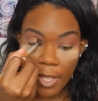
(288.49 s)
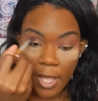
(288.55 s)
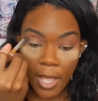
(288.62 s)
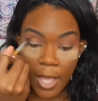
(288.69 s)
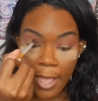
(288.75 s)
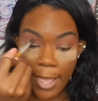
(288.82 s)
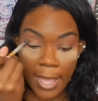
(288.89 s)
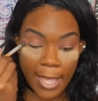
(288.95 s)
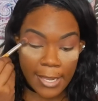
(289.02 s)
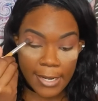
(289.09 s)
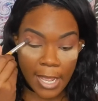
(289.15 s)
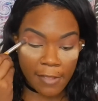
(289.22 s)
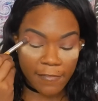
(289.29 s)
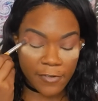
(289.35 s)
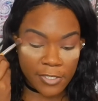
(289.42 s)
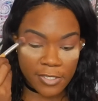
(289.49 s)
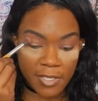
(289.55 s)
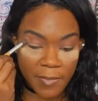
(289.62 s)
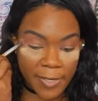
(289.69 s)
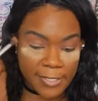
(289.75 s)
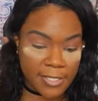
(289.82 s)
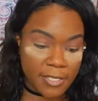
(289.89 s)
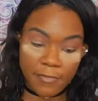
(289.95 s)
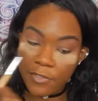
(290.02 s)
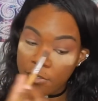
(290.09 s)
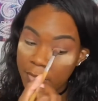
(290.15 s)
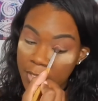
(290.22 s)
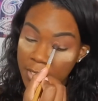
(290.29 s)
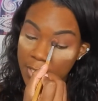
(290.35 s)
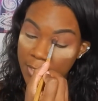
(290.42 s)
and I foresee myself
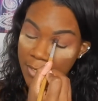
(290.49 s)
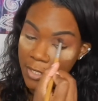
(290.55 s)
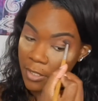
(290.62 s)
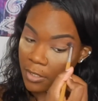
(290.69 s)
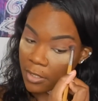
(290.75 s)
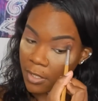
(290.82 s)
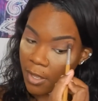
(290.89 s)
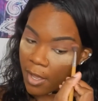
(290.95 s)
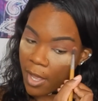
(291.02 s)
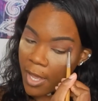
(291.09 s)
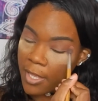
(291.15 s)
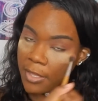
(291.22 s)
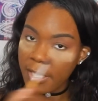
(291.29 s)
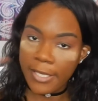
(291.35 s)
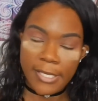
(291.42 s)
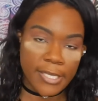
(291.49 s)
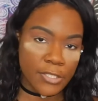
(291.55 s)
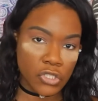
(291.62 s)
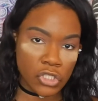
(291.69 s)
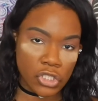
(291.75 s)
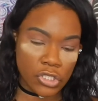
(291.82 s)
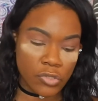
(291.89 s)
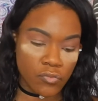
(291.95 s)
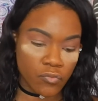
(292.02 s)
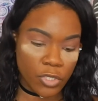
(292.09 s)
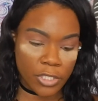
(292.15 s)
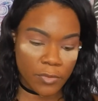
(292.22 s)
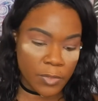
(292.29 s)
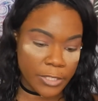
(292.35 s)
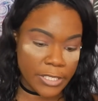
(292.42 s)
using this a lot. Like, it's just
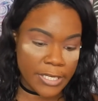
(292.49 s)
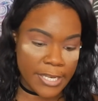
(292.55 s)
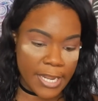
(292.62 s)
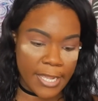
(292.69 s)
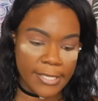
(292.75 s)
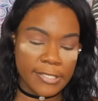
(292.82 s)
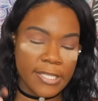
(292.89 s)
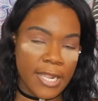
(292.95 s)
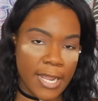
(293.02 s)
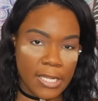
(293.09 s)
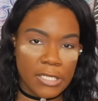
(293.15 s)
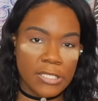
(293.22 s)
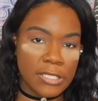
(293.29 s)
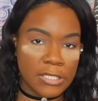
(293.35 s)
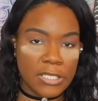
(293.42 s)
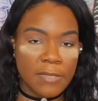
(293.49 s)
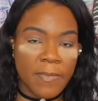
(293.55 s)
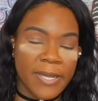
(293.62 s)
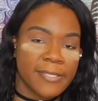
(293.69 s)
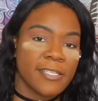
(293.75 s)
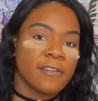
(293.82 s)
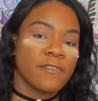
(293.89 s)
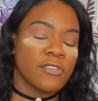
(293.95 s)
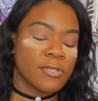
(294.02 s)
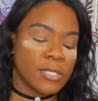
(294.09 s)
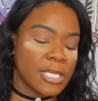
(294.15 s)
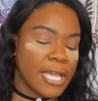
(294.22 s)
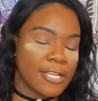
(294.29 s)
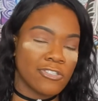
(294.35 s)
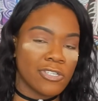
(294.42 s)
really nice, and I could see myself
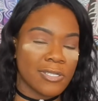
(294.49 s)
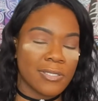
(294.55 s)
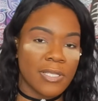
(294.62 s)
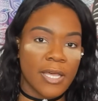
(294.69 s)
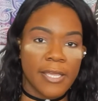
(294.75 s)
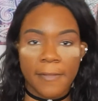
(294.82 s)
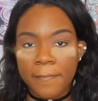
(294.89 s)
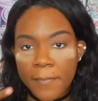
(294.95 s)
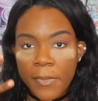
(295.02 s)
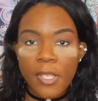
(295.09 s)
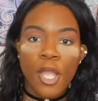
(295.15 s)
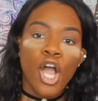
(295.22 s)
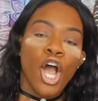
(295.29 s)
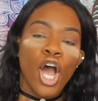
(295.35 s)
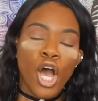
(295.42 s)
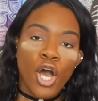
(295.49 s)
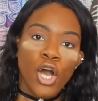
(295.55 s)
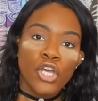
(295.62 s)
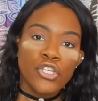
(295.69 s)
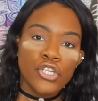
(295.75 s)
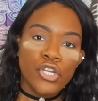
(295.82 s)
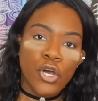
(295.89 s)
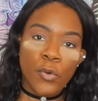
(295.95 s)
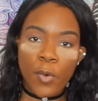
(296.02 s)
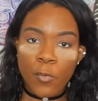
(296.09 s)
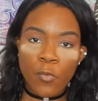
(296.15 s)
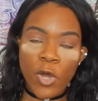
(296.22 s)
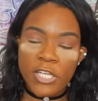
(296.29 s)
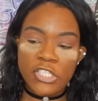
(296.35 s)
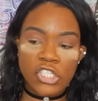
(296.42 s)
using it as just like you know, a
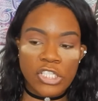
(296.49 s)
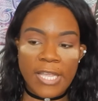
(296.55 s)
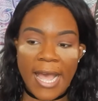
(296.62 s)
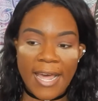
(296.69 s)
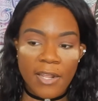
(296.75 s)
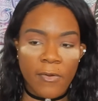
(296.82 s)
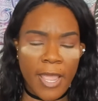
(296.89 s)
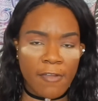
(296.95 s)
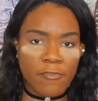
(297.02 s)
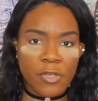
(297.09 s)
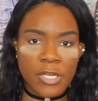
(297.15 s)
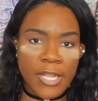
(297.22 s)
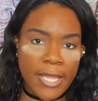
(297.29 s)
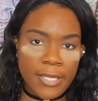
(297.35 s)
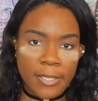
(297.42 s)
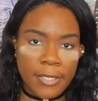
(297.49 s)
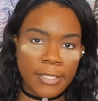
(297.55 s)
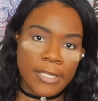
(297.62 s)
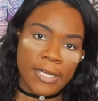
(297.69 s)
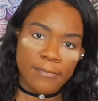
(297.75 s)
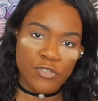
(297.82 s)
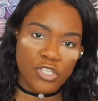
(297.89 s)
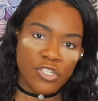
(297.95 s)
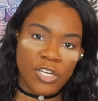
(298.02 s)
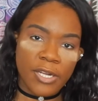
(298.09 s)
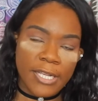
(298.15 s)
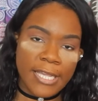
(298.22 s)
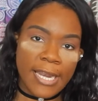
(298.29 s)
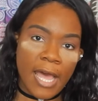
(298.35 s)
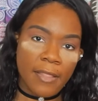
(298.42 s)
one shadow everyday look, like I'm just trying
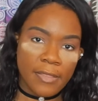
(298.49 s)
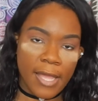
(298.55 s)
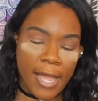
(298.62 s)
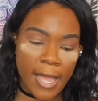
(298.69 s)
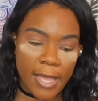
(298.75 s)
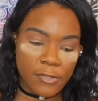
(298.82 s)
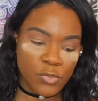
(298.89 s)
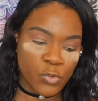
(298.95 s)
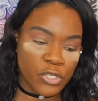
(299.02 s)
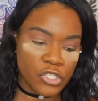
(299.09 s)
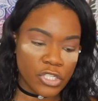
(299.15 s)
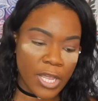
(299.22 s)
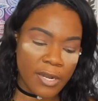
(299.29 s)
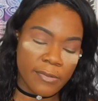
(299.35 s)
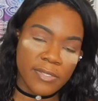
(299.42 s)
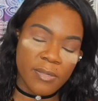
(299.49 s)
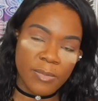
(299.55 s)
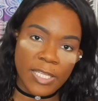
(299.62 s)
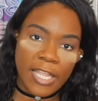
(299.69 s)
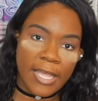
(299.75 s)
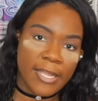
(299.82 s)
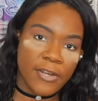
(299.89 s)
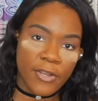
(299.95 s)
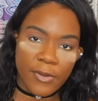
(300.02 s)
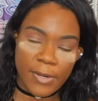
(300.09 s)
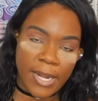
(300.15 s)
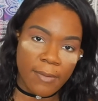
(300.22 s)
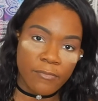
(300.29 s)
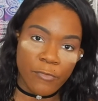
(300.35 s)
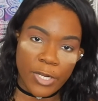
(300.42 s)
to get out the house, one shadow, some liner,
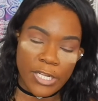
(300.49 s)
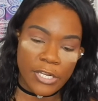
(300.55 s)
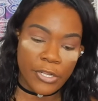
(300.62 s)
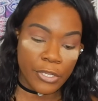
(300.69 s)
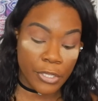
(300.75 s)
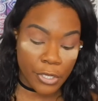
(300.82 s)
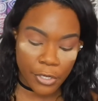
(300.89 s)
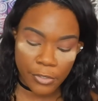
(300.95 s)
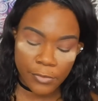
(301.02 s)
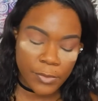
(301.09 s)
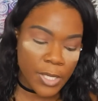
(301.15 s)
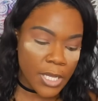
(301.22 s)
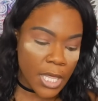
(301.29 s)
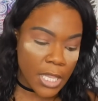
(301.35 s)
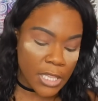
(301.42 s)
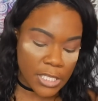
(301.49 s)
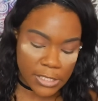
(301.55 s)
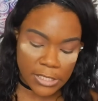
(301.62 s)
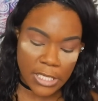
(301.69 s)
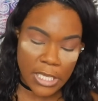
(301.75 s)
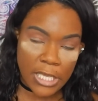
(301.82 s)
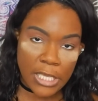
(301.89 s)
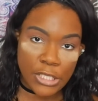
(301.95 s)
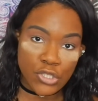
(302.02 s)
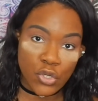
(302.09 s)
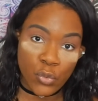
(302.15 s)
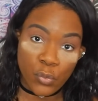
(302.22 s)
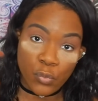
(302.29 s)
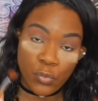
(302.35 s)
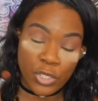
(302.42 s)
and I'm ready to go. This is
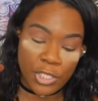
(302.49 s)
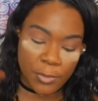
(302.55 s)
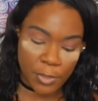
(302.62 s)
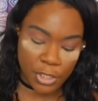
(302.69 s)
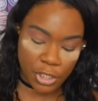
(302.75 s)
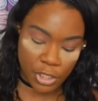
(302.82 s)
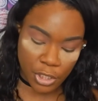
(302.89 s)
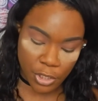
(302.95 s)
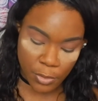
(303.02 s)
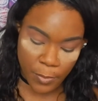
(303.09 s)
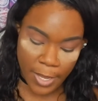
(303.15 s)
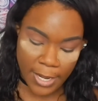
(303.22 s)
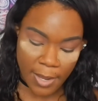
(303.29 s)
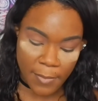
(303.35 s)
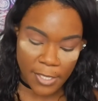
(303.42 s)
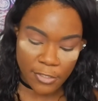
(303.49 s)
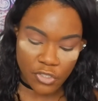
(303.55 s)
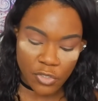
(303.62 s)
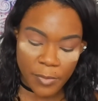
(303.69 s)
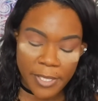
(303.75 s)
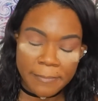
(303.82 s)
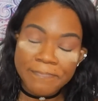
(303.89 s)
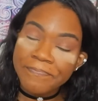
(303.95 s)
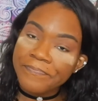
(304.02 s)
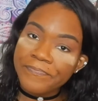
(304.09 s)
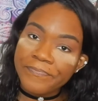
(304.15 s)
really, really cute and I'm into it.